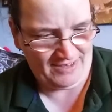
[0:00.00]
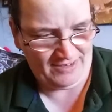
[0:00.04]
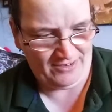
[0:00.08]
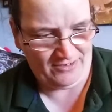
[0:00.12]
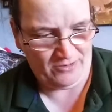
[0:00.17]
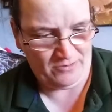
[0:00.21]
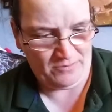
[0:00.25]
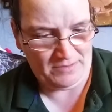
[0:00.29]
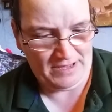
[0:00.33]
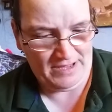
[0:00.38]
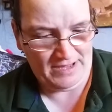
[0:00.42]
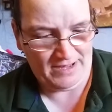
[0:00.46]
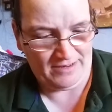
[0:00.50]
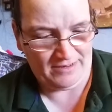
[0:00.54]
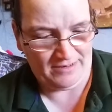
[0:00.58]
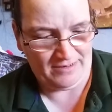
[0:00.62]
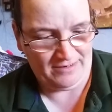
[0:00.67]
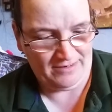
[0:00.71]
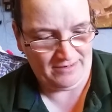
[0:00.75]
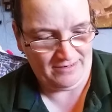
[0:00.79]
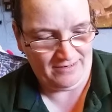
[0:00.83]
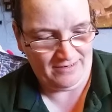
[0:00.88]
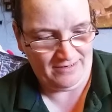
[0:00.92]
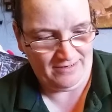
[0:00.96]
so bad.
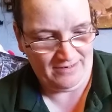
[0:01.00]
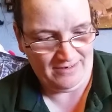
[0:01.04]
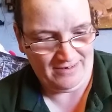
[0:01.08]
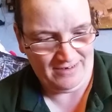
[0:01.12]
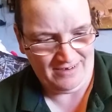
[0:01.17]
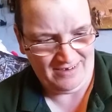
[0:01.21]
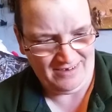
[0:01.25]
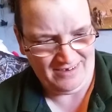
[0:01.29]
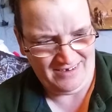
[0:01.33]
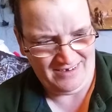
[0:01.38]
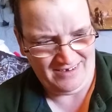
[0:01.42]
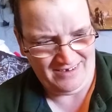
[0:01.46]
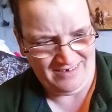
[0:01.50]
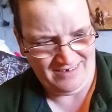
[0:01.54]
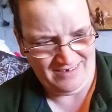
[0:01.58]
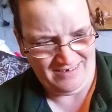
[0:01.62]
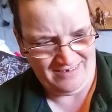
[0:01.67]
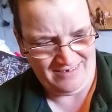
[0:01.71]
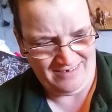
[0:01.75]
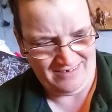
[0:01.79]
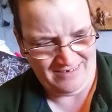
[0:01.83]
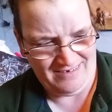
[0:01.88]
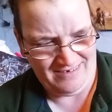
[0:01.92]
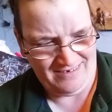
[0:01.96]

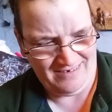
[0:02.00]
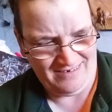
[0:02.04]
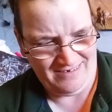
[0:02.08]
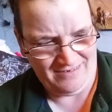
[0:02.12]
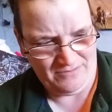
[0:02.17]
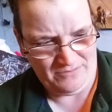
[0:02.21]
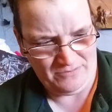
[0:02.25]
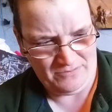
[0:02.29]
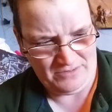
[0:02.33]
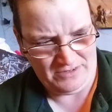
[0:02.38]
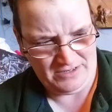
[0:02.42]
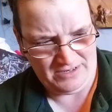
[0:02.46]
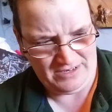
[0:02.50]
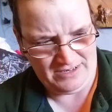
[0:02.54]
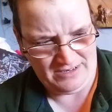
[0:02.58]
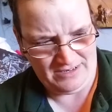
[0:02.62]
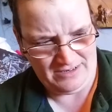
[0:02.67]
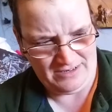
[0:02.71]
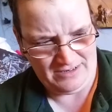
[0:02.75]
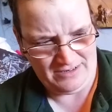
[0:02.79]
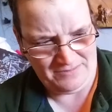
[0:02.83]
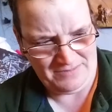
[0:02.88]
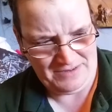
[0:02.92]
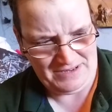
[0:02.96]
Will it
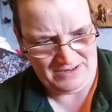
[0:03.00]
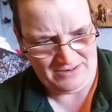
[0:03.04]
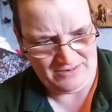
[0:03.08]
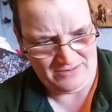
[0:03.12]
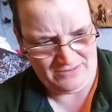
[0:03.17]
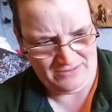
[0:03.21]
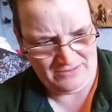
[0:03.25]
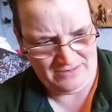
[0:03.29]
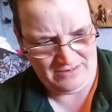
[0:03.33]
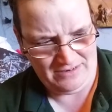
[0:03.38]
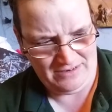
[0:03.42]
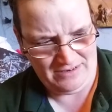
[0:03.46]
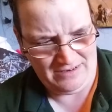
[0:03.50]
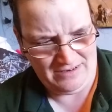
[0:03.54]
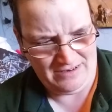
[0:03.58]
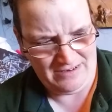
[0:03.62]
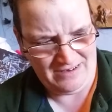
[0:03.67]
go back on?